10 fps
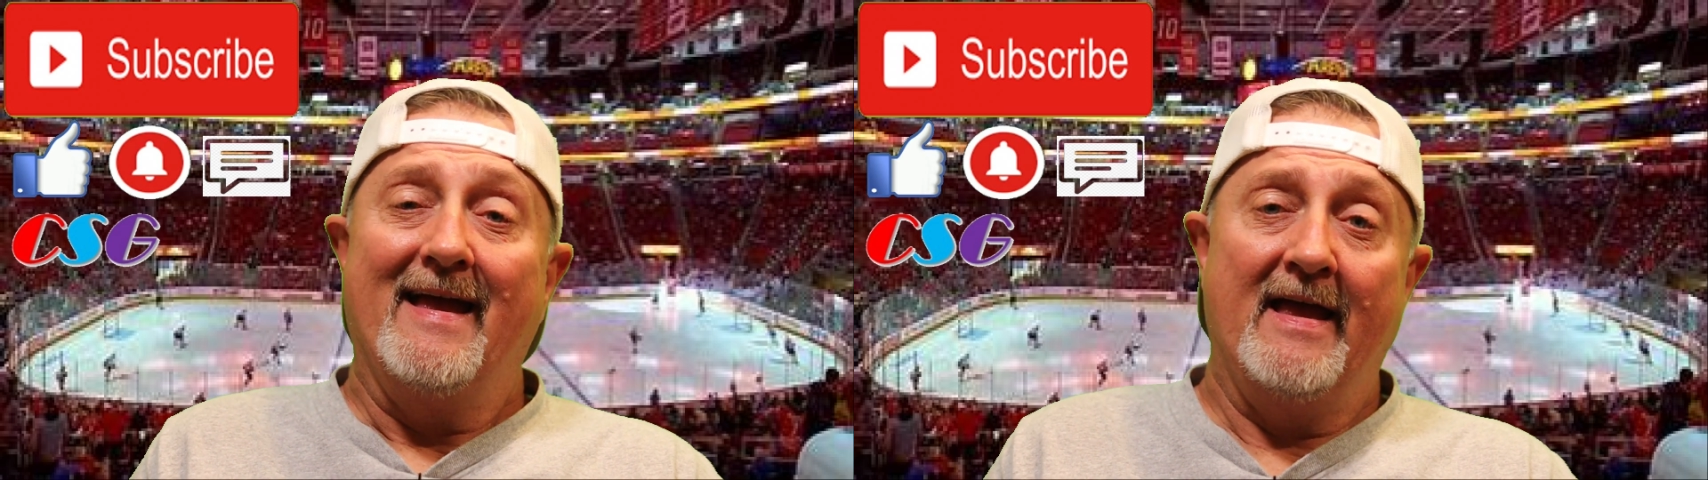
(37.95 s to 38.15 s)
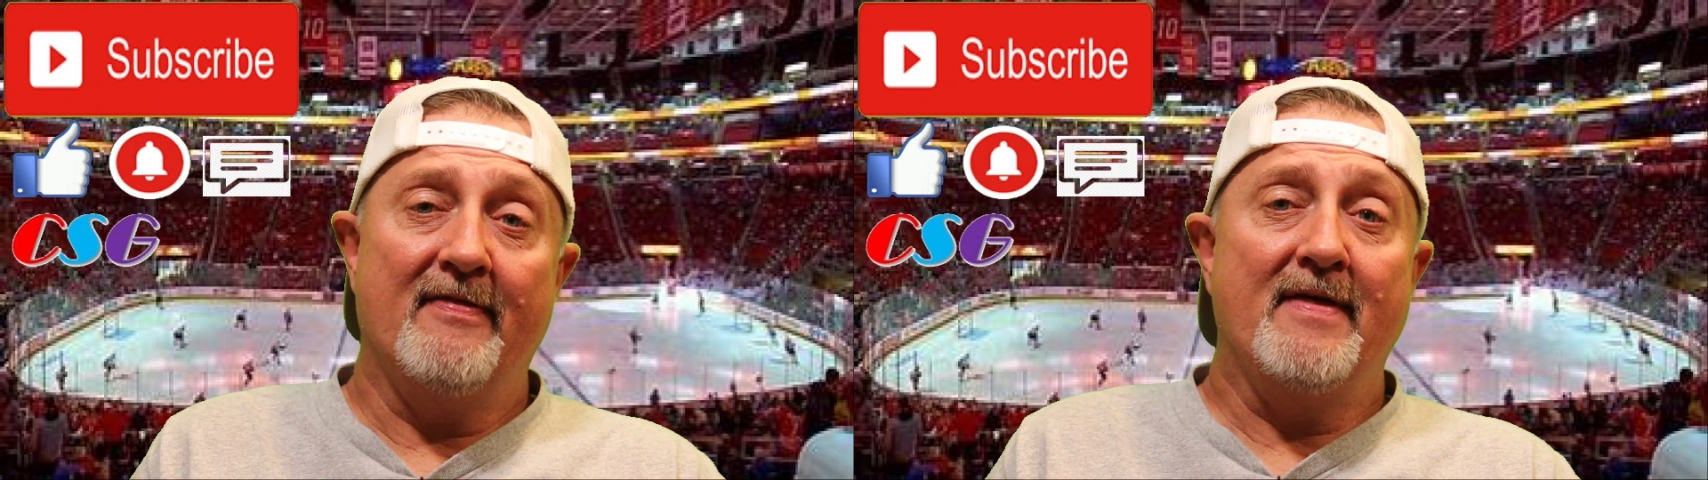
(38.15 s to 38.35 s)

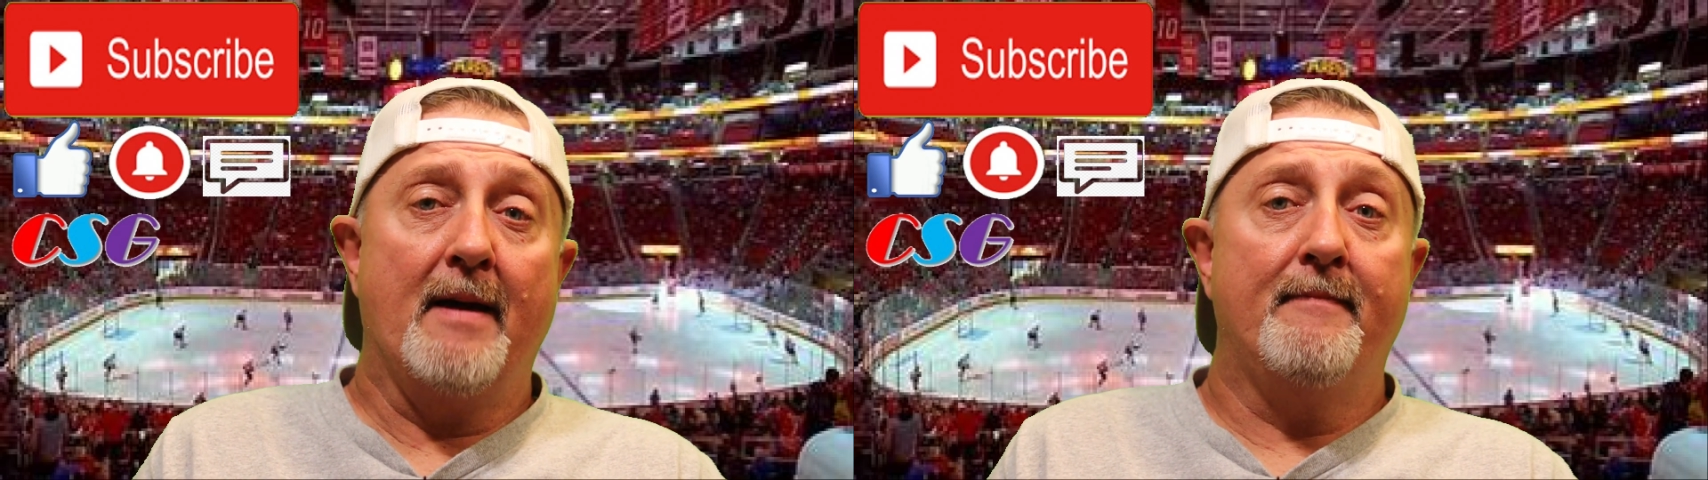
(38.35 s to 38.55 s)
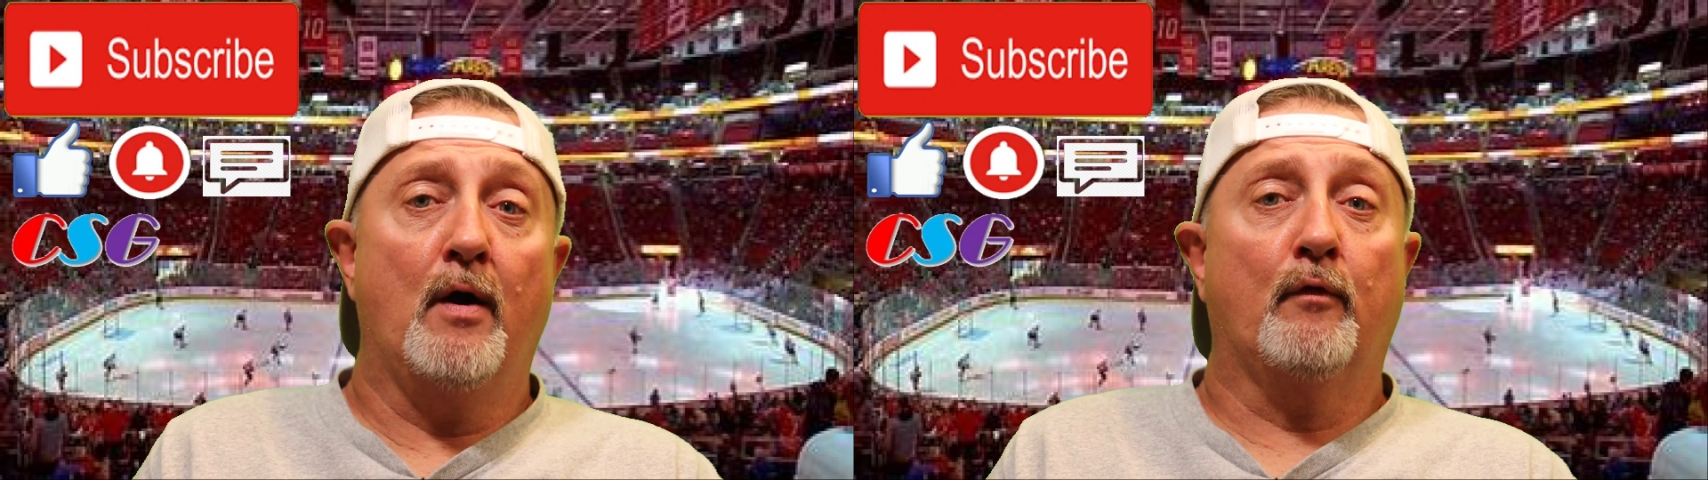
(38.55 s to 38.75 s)
Hit
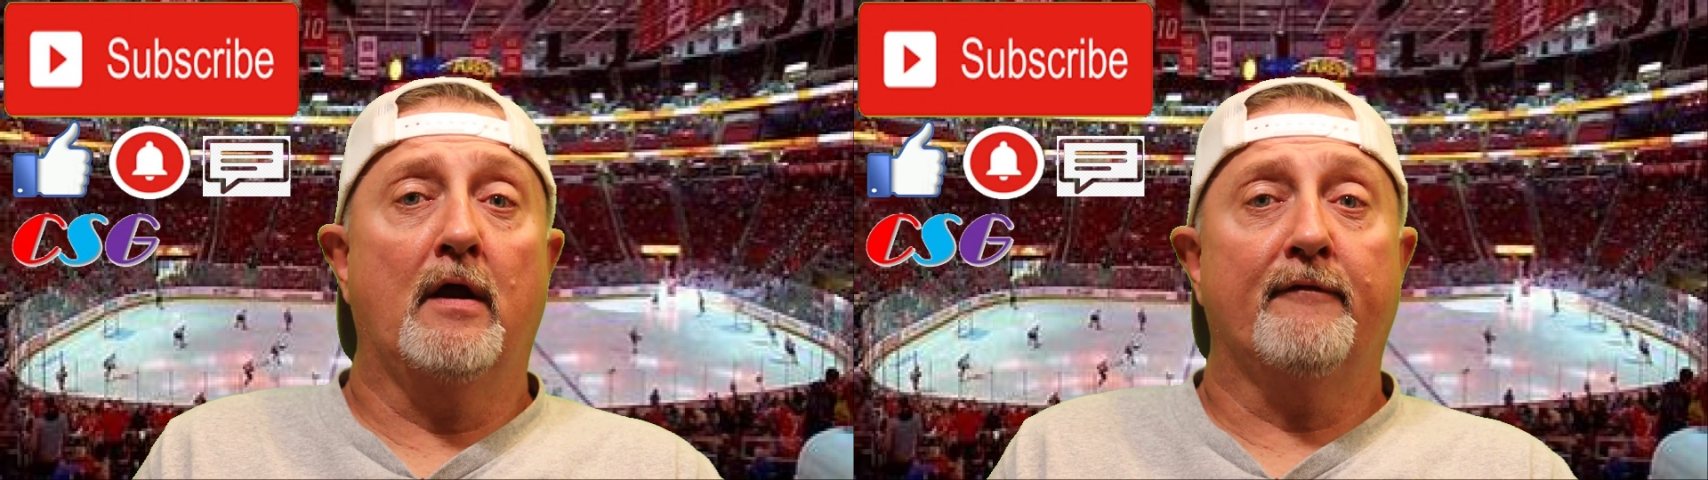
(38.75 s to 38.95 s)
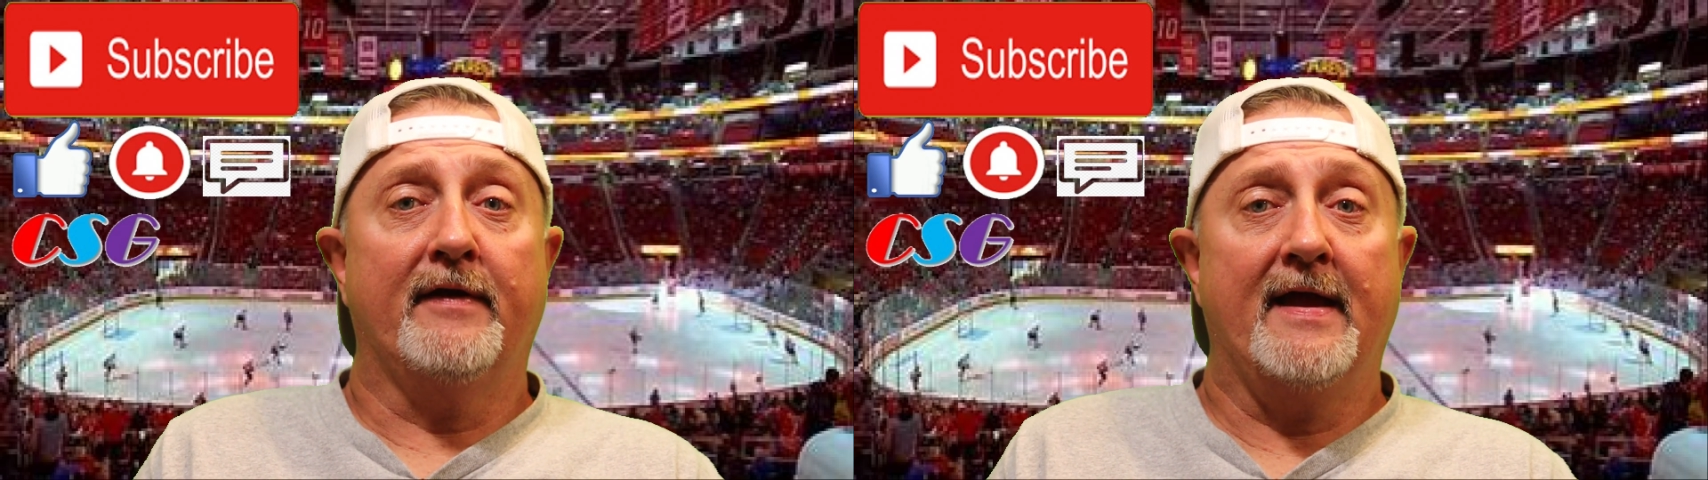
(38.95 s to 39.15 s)
that bell
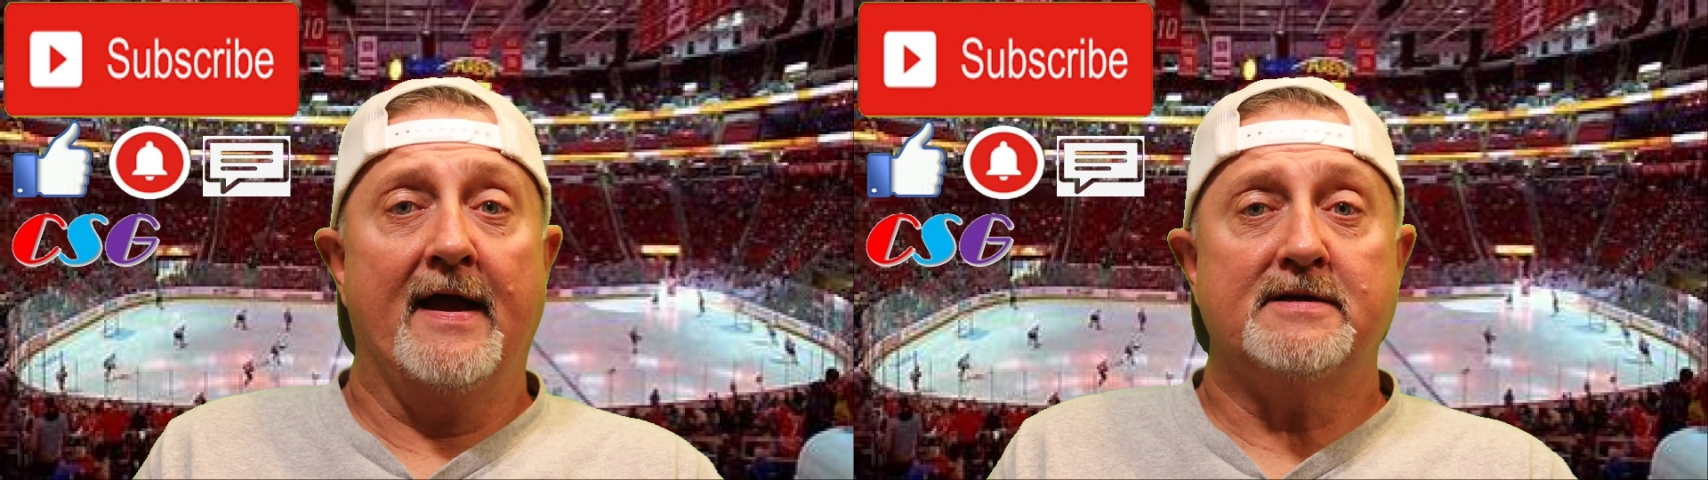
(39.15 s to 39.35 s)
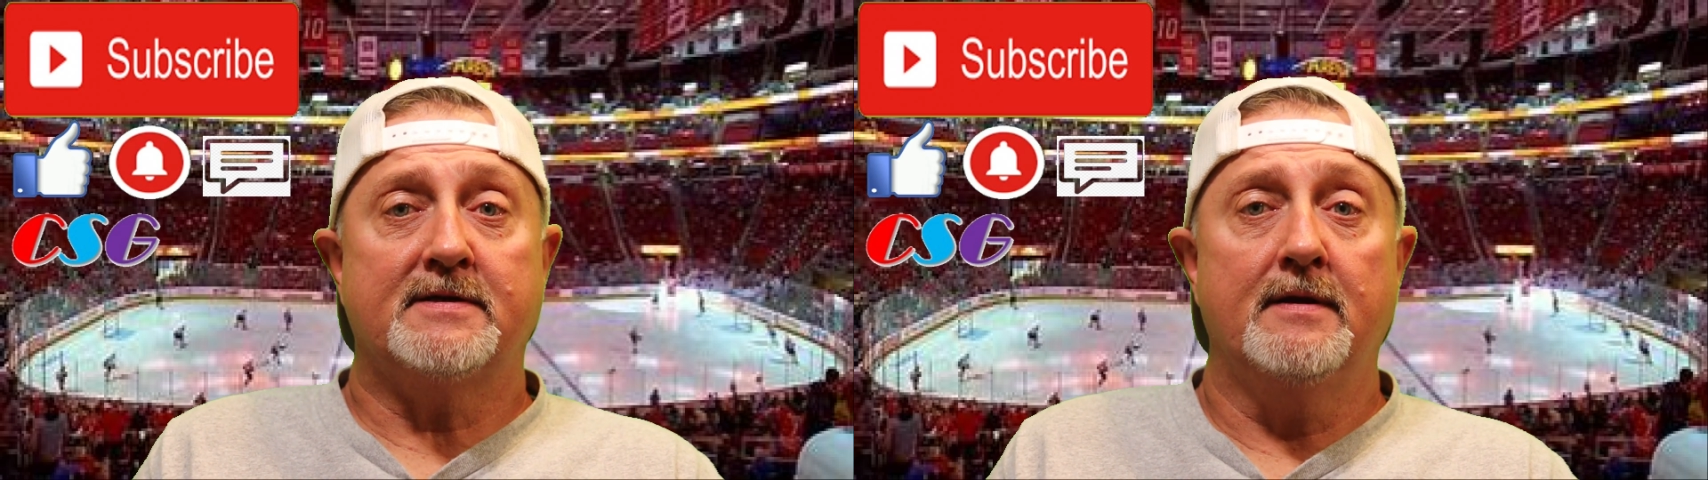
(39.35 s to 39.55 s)

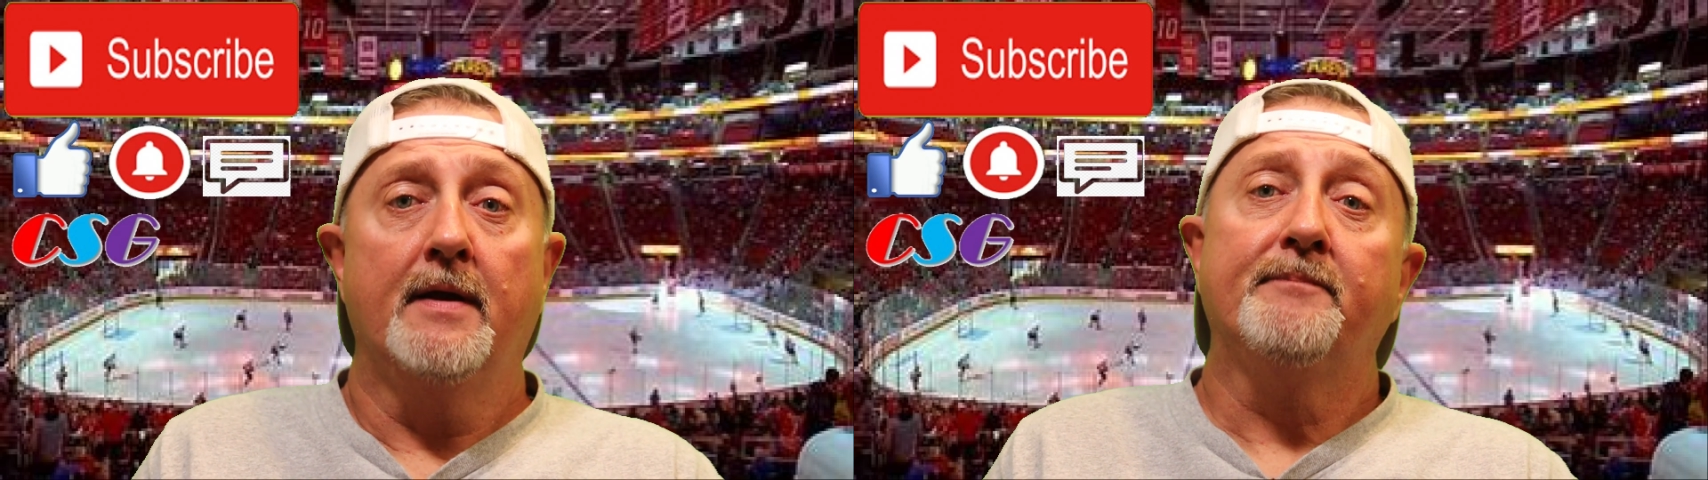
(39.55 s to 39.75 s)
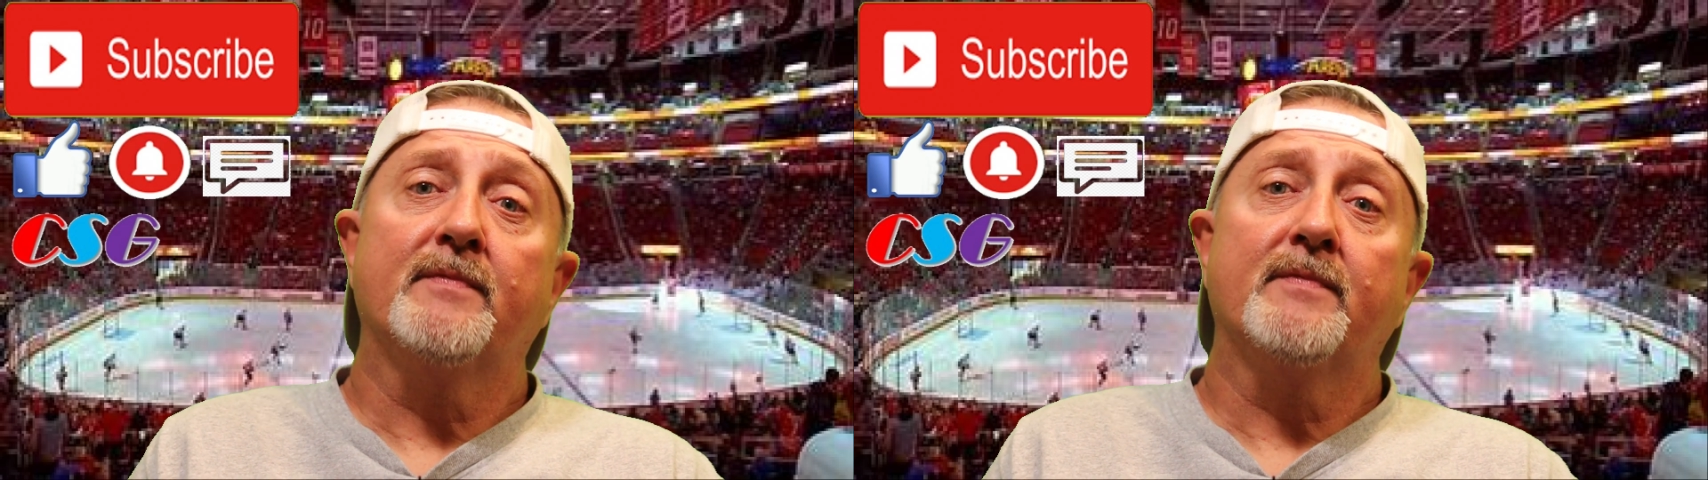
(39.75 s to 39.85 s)
notification.